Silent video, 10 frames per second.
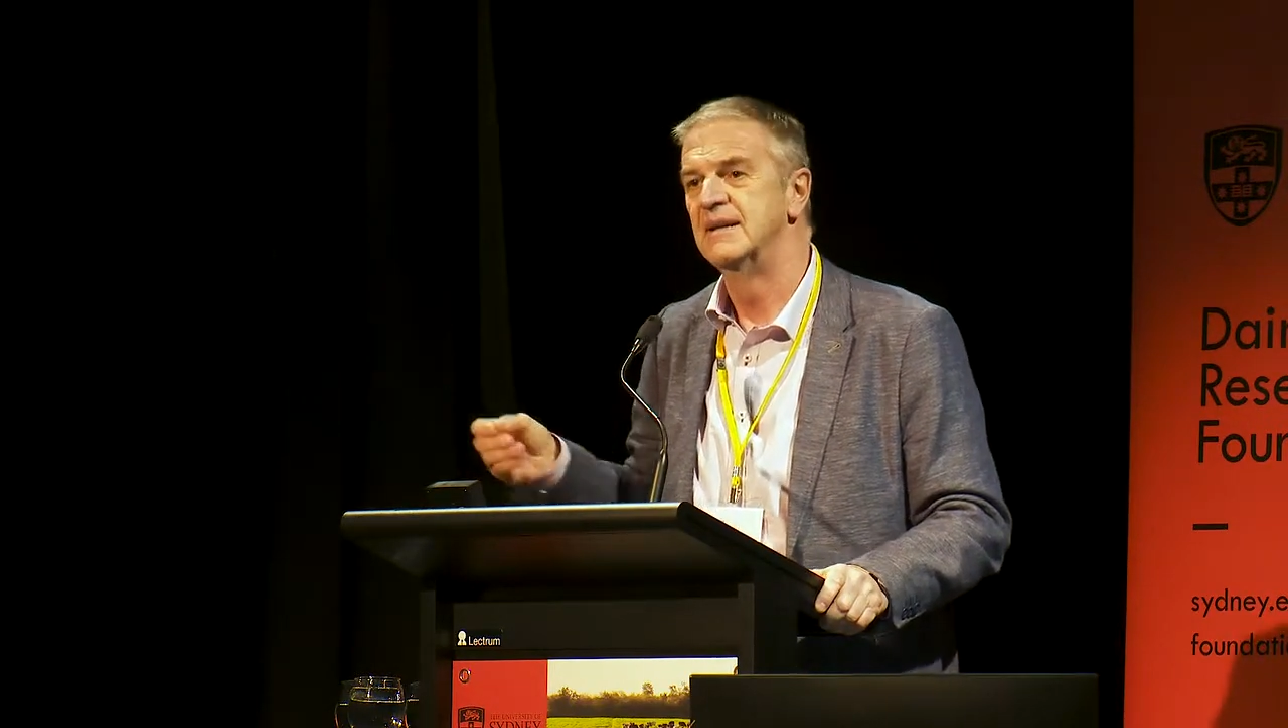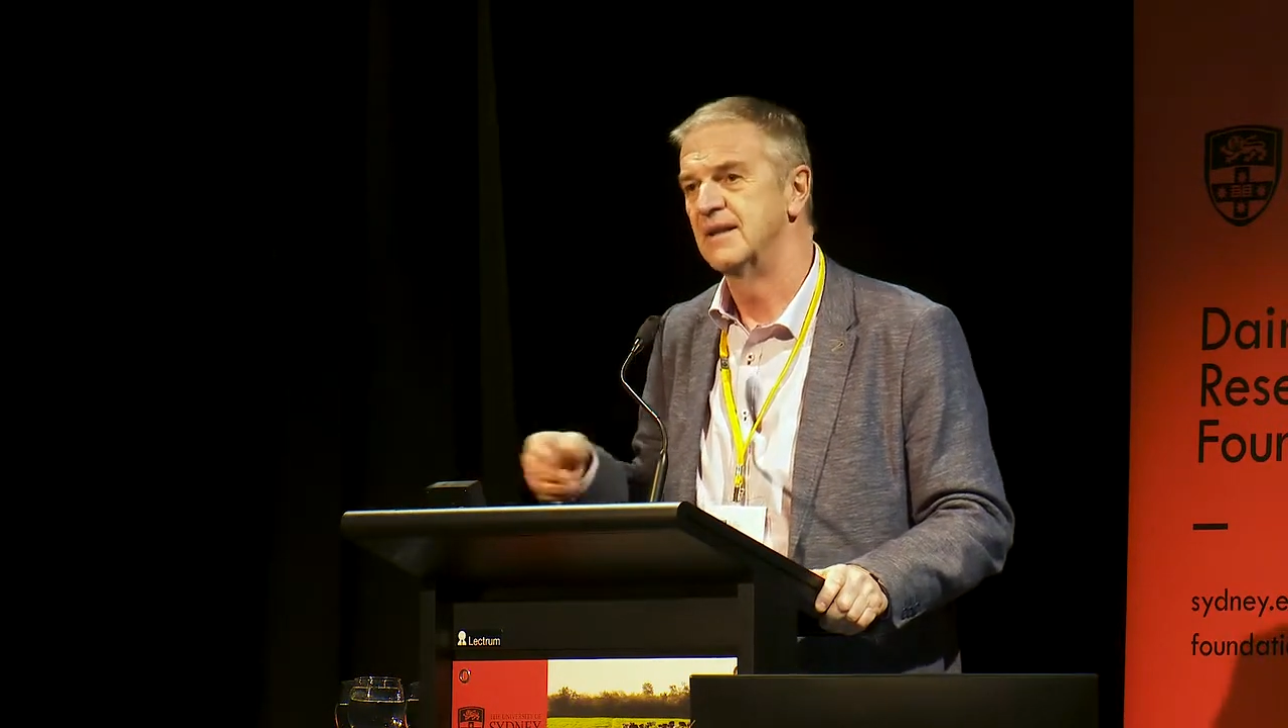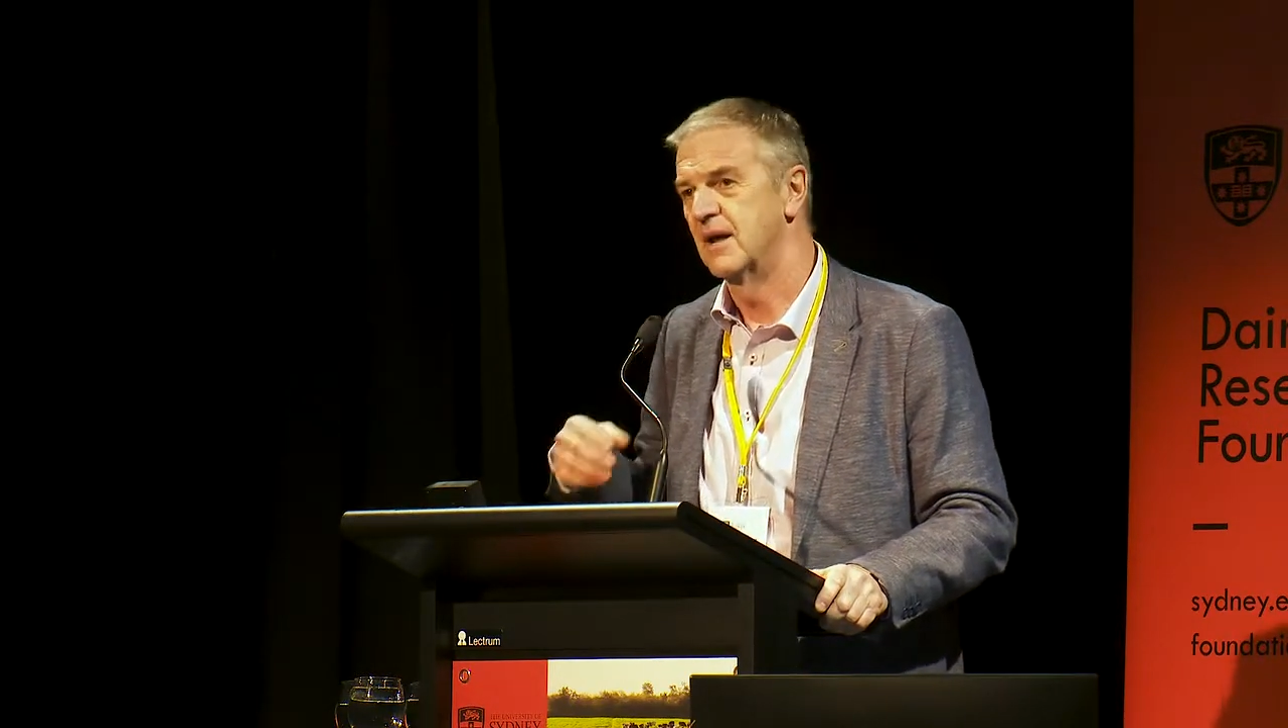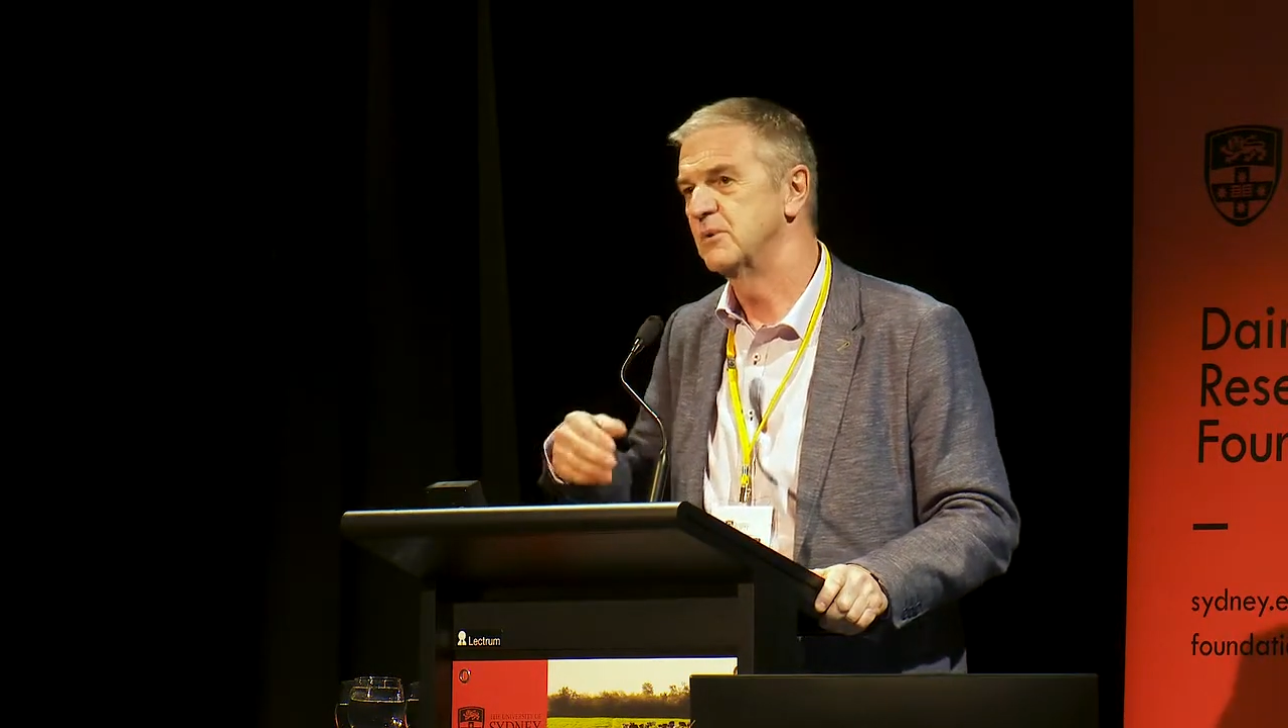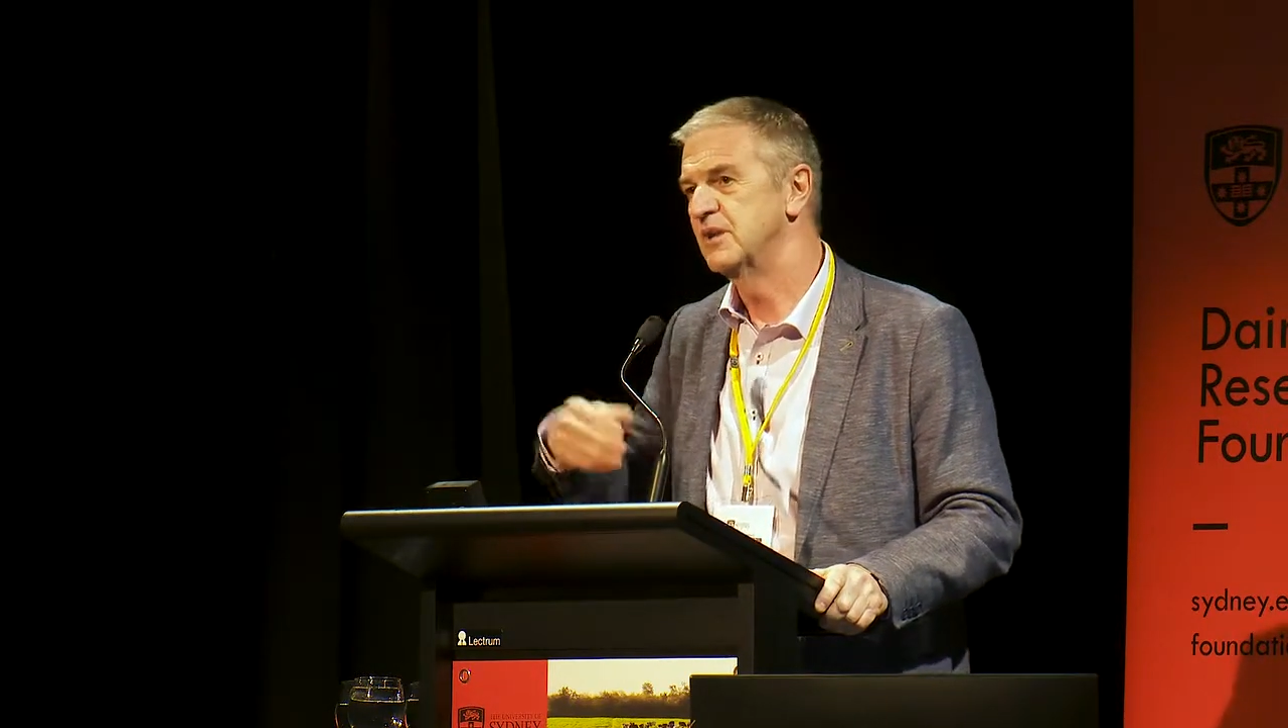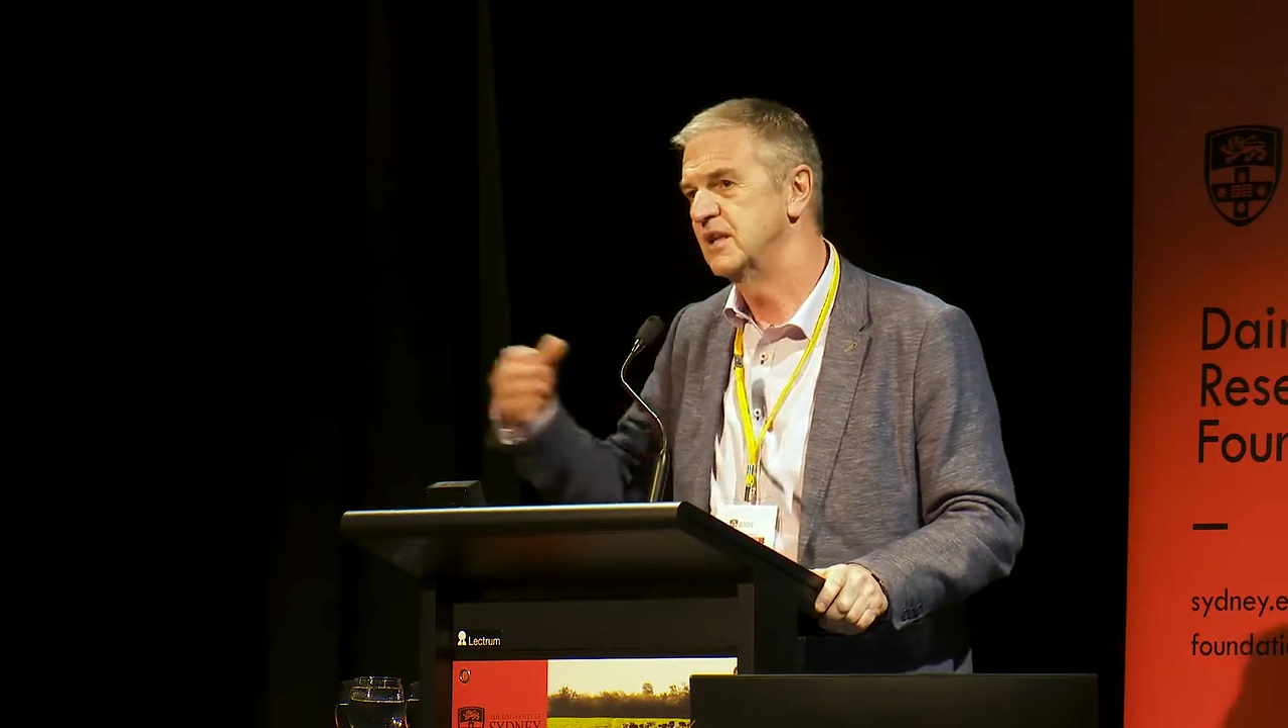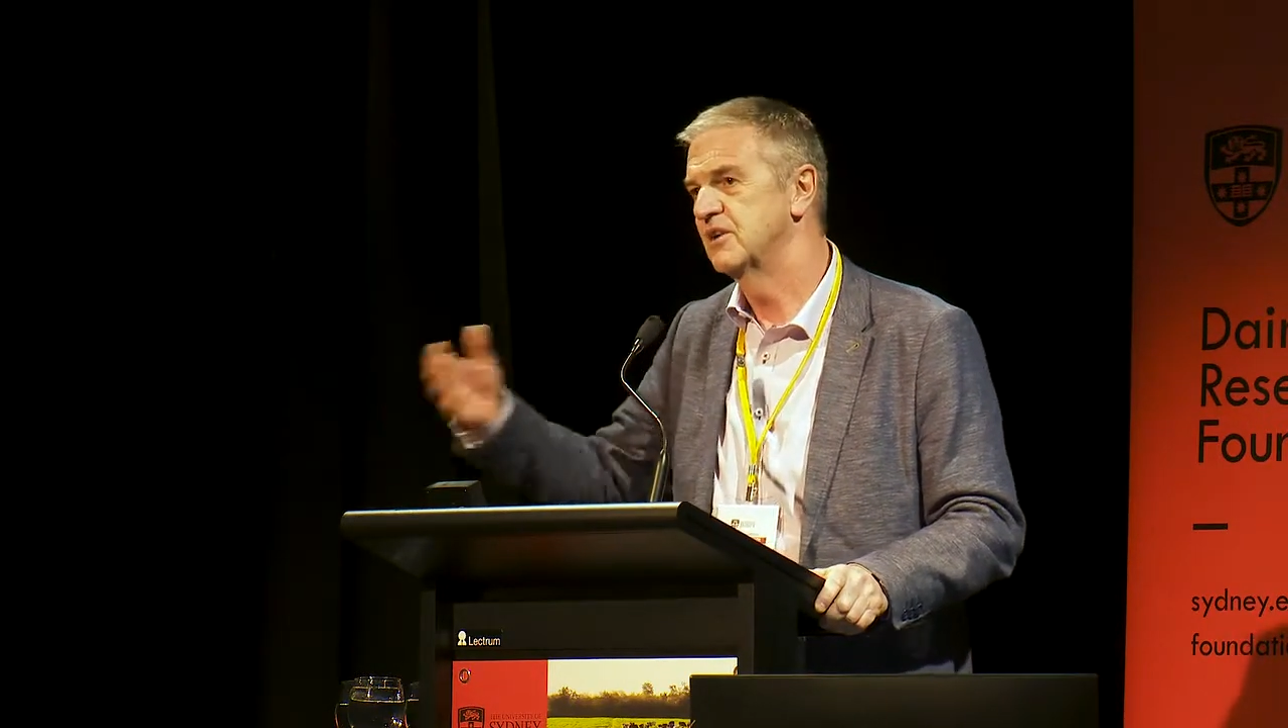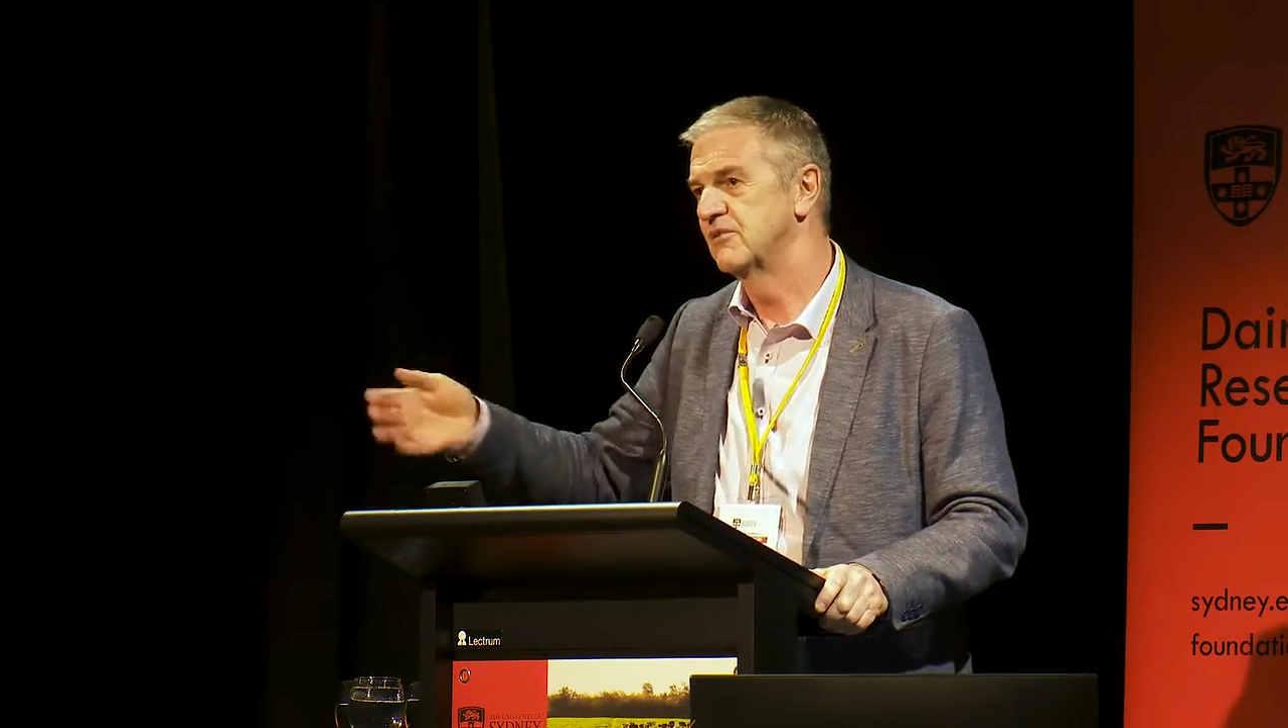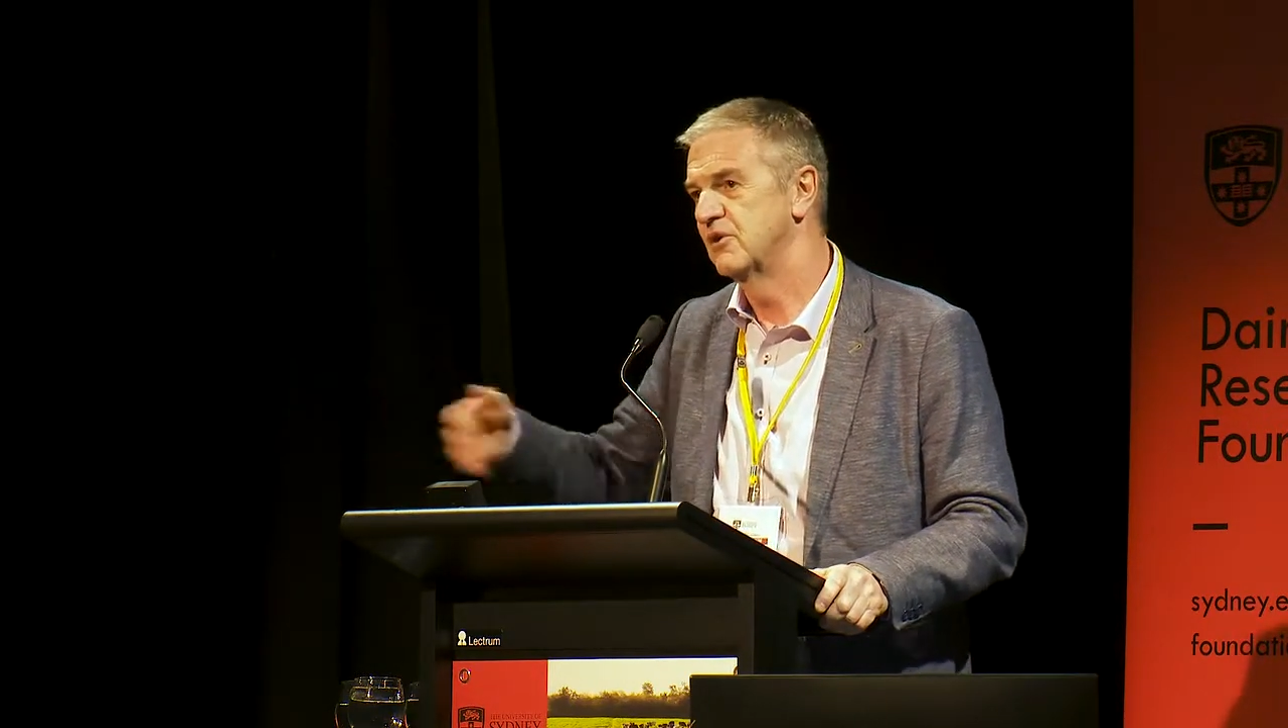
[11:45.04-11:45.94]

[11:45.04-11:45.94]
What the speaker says: that we did over